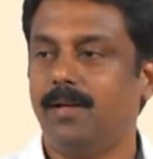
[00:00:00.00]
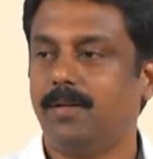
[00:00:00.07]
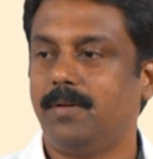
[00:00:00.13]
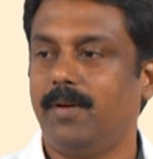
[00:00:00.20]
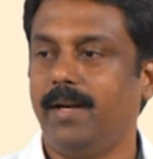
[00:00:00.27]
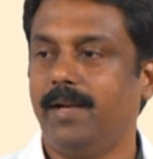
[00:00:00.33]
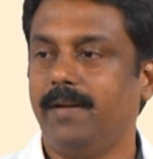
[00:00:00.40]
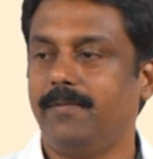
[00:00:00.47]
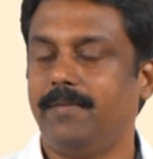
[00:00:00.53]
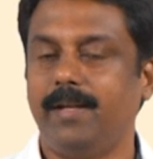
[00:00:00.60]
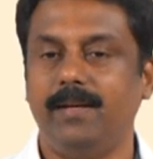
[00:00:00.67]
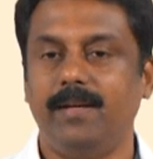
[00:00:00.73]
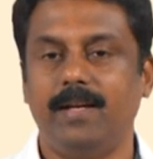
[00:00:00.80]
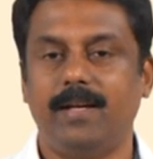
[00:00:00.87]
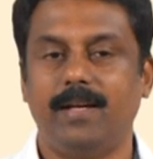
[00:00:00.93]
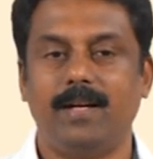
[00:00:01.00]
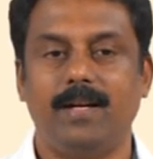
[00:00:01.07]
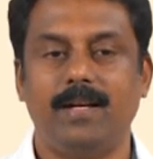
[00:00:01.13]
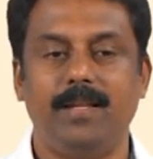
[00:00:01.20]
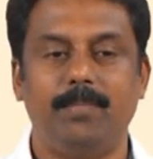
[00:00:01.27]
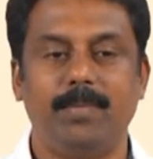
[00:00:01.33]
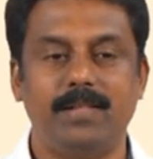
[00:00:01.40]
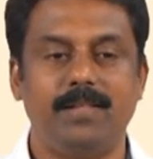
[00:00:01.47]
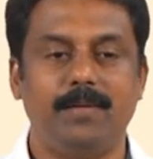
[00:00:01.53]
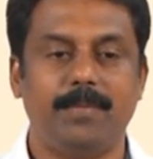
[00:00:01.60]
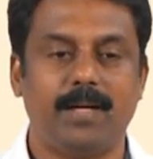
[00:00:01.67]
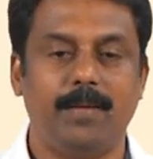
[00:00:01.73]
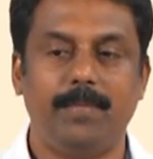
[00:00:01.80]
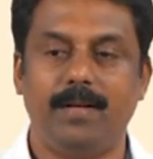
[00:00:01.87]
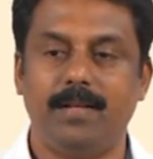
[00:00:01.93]
to identify uh, the pulsing
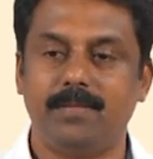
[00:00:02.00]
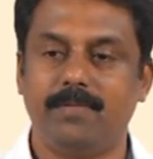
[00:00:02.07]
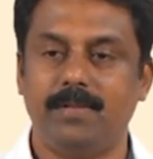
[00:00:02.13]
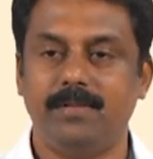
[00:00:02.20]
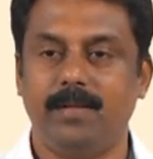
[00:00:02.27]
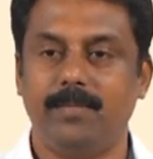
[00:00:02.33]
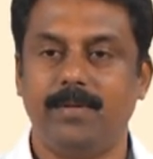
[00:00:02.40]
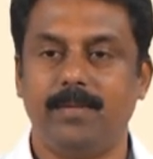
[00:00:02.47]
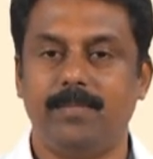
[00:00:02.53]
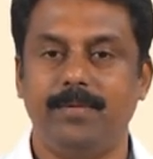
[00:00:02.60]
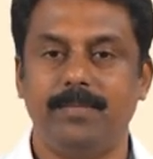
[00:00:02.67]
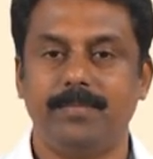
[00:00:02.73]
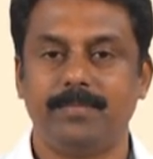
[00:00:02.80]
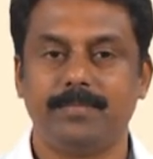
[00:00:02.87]
parameters for GMAW.